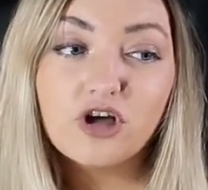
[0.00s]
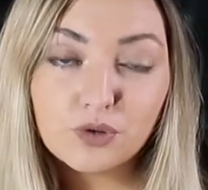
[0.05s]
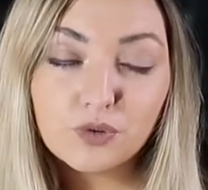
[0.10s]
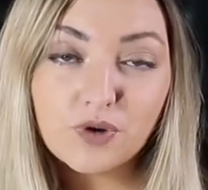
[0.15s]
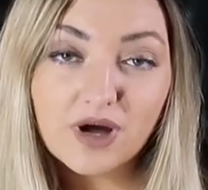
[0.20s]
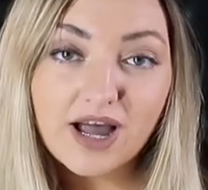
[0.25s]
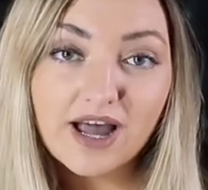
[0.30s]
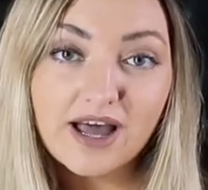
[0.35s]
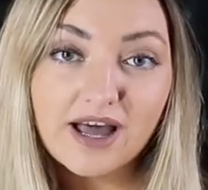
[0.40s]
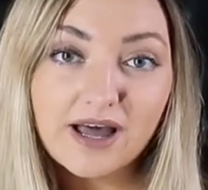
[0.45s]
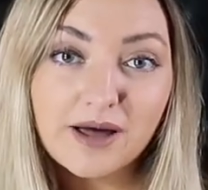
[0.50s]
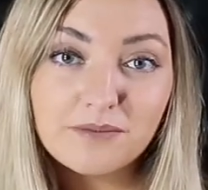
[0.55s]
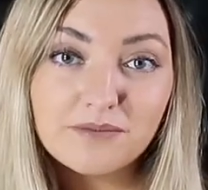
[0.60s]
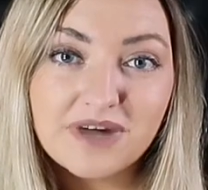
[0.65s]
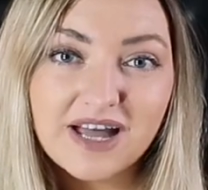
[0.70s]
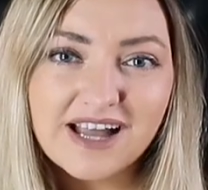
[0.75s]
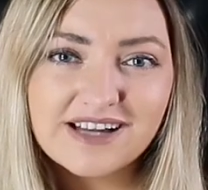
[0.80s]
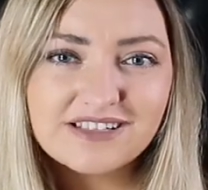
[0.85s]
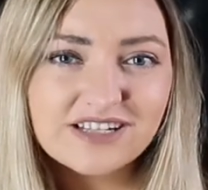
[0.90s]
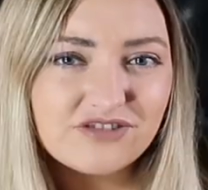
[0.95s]
So
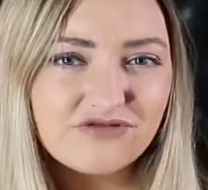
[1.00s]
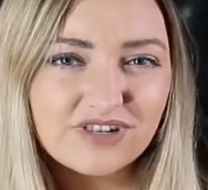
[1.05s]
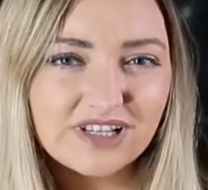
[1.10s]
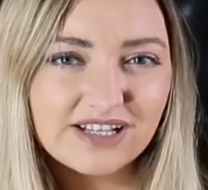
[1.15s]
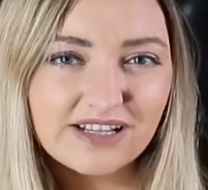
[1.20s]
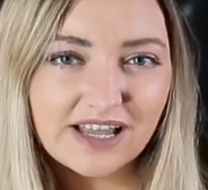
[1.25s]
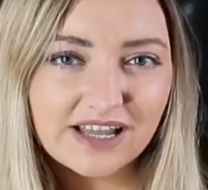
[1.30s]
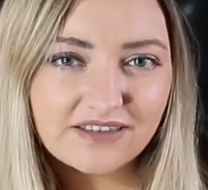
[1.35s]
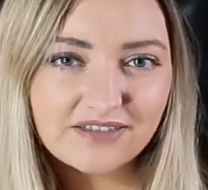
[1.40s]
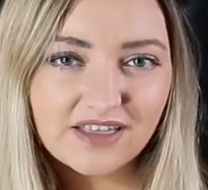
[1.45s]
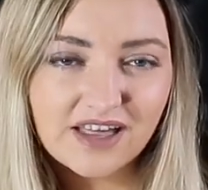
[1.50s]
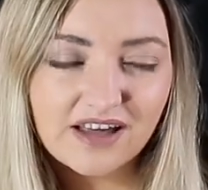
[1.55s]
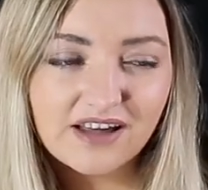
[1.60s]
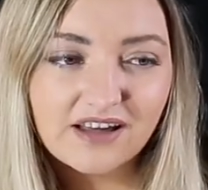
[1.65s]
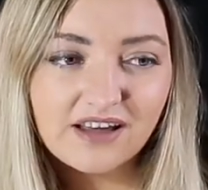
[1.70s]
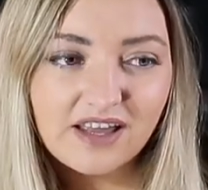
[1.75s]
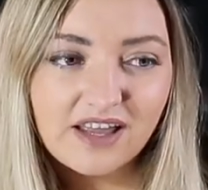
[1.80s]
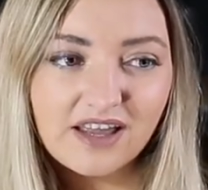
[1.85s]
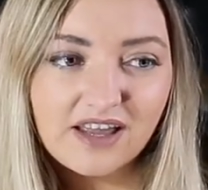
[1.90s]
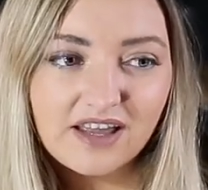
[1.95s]
um, I didn't really like that.